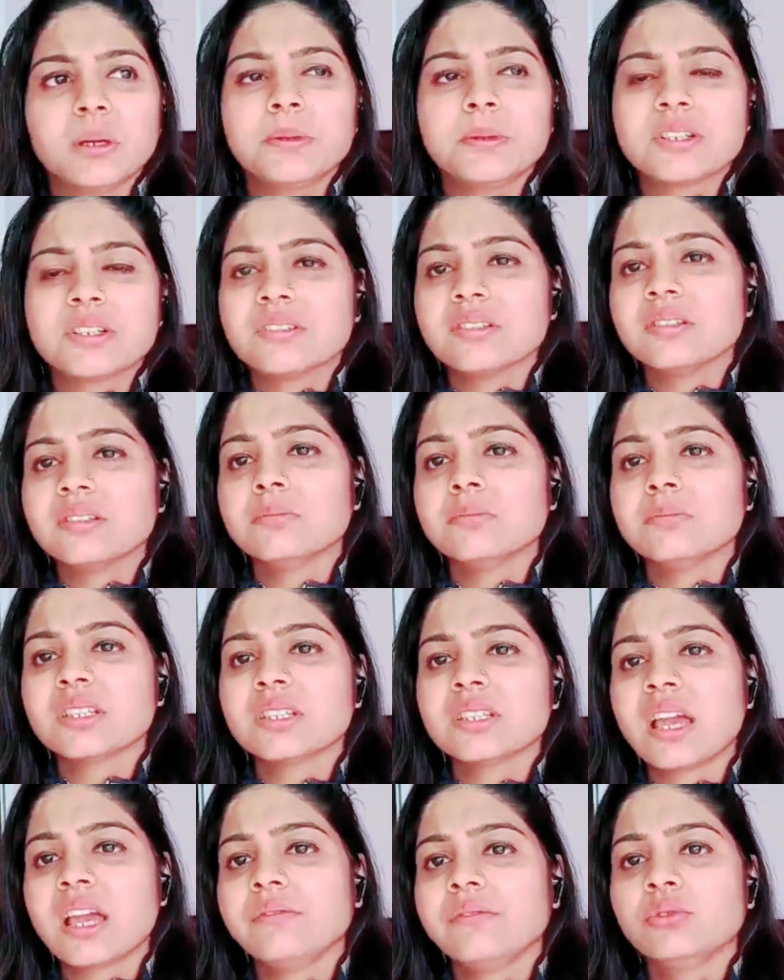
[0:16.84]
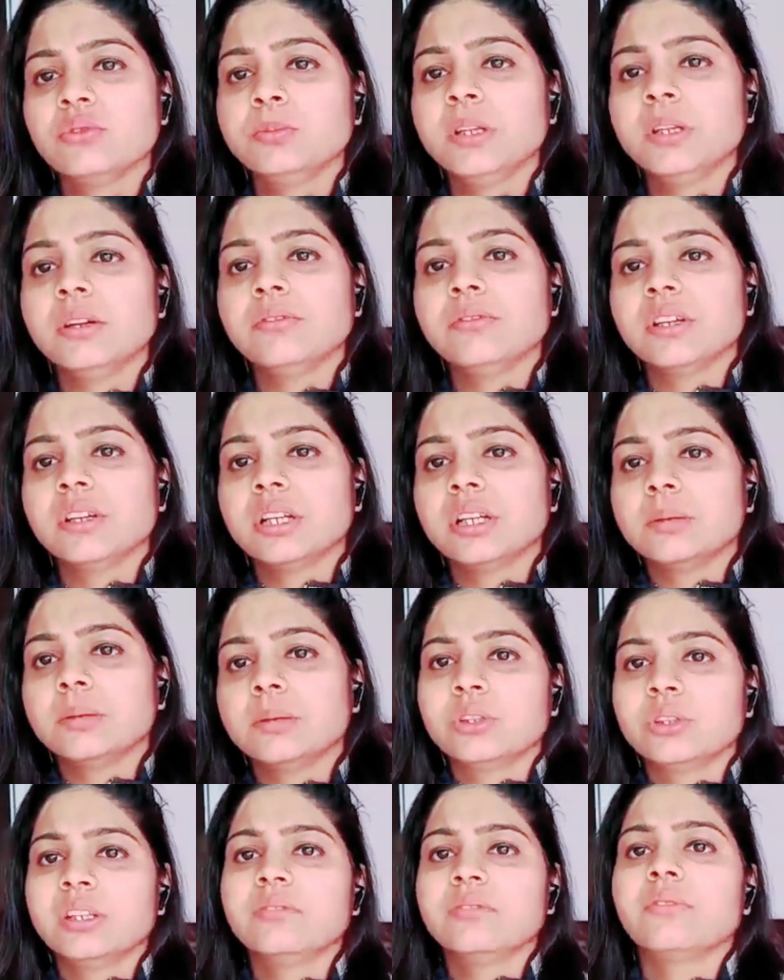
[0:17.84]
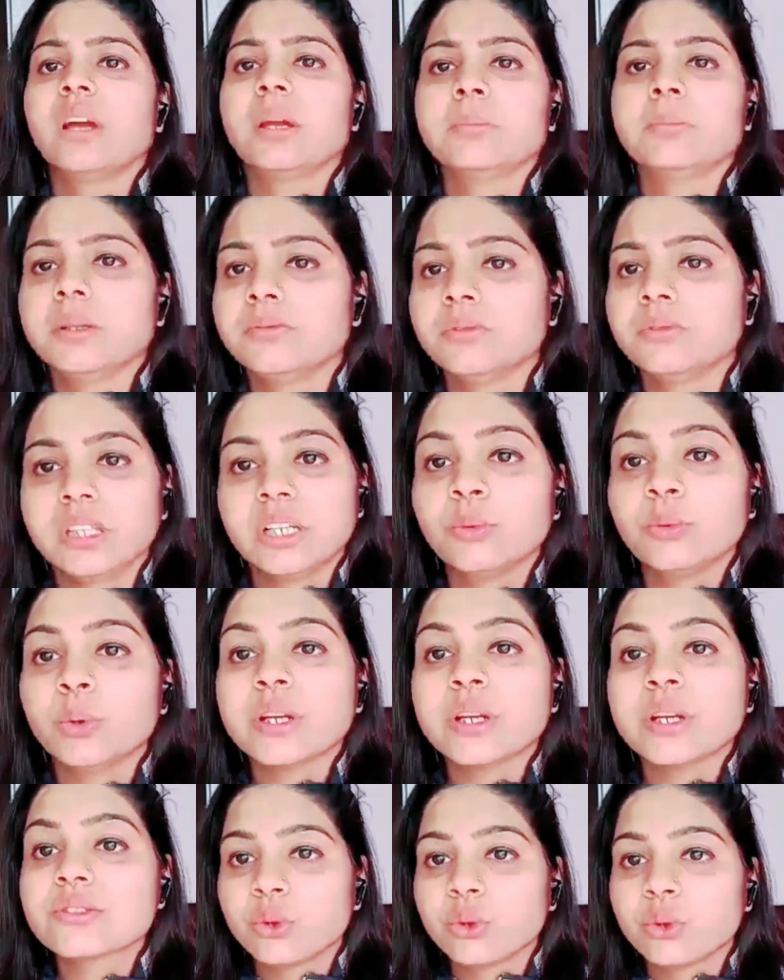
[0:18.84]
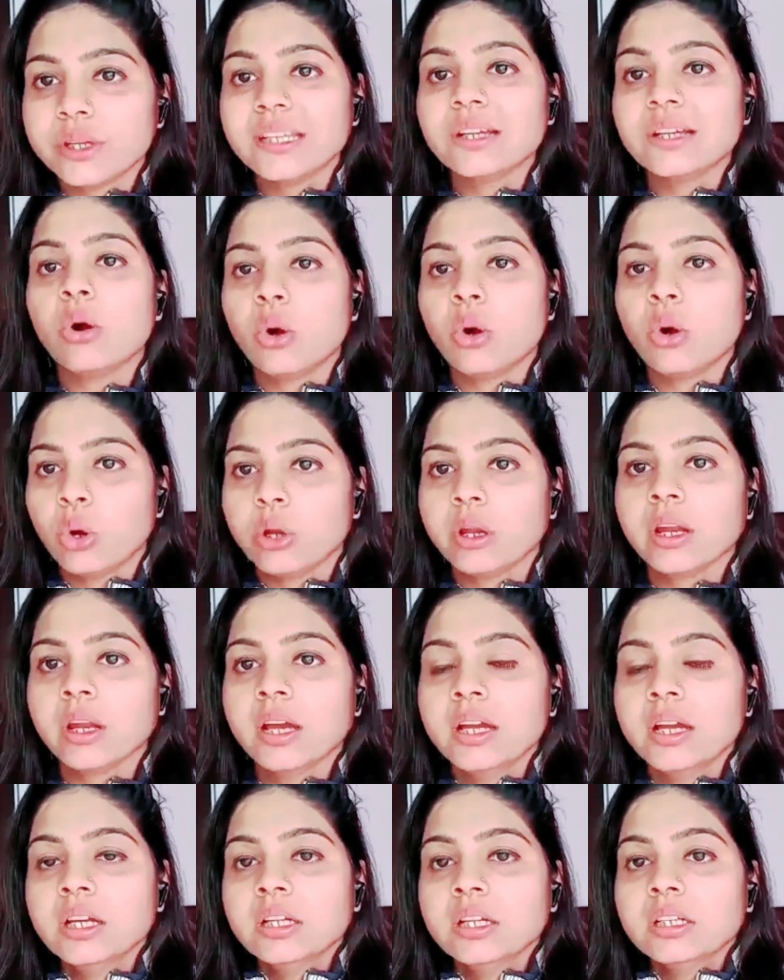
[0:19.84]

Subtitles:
a person must have to be aware about the environment, that what is going on,